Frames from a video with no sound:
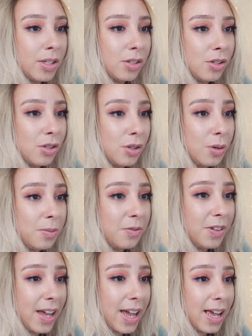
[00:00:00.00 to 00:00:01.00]
would
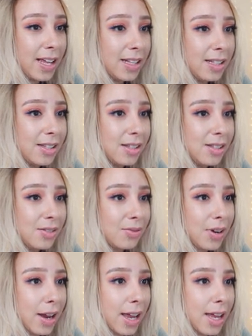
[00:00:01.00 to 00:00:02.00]
assume Vans,
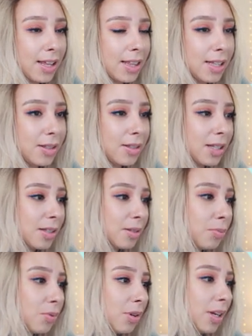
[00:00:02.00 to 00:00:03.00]
right? That's
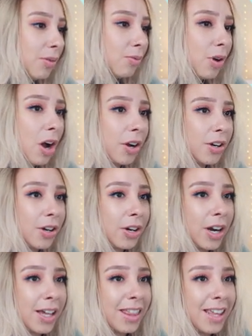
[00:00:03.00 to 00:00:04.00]
that's pretty
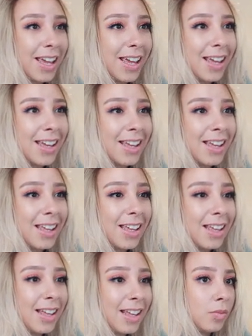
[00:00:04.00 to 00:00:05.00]
rocker, I think.
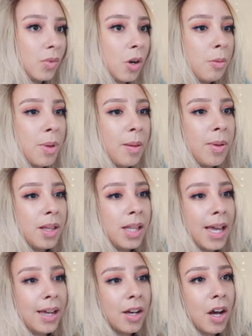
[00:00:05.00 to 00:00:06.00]
Or maybe
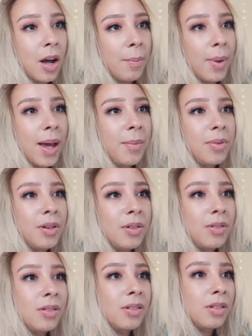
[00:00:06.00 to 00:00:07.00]
like combat
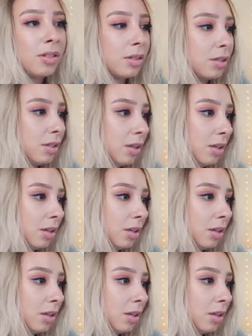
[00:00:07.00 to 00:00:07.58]
boots?